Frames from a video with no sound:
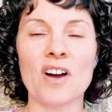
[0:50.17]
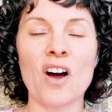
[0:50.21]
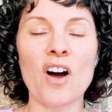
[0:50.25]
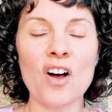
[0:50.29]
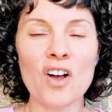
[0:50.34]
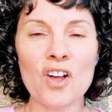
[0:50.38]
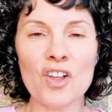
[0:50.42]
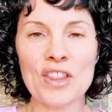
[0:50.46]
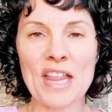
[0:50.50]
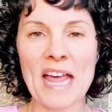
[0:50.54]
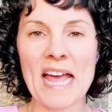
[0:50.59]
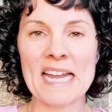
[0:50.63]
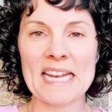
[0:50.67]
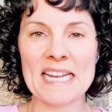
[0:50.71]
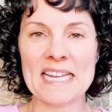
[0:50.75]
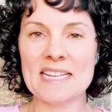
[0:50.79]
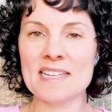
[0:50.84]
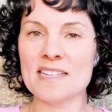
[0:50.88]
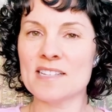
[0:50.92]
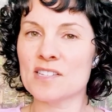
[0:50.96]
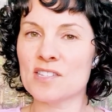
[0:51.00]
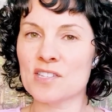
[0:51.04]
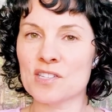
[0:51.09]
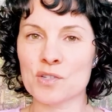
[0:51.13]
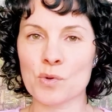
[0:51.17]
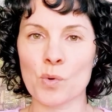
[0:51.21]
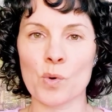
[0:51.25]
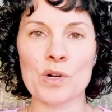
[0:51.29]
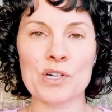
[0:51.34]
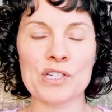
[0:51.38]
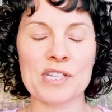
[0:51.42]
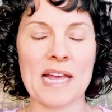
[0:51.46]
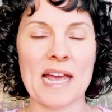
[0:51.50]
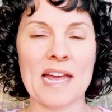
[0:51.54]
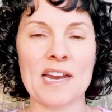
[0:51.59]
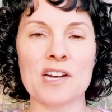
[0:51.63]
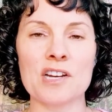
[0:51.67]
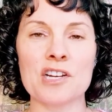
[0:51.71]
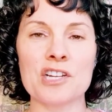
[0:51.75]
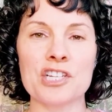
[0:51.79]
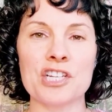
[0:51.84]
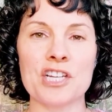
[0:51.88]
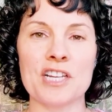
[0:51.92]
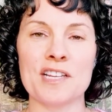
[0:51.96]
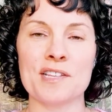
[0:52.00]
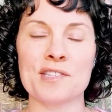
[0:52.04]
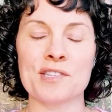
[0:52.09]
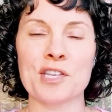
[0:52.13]
all that is, source
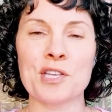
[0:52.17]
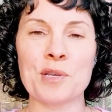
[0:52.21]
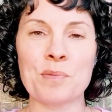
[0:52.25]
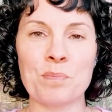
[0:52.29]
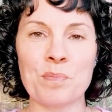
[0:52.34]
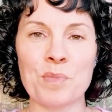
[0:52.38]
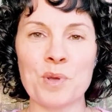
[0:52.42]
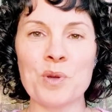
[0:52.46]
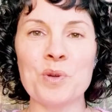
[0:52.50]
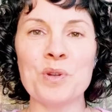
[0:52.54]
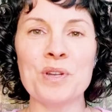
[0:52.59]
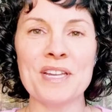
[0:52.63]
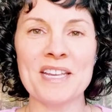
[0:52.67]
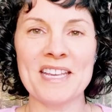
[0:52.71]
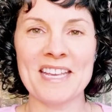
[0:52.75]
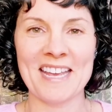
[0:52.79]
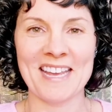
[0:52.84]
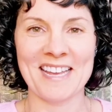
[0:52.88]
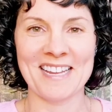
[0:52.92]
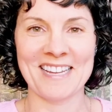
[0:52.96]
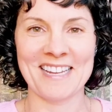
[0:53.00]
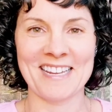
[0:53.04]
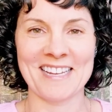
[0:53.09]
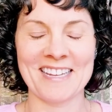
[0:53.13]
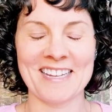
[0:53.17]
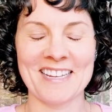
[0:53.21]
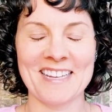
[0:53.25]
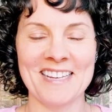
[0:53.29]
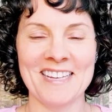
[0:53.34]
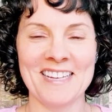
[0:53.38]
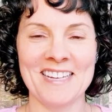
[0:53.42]
energy is communicating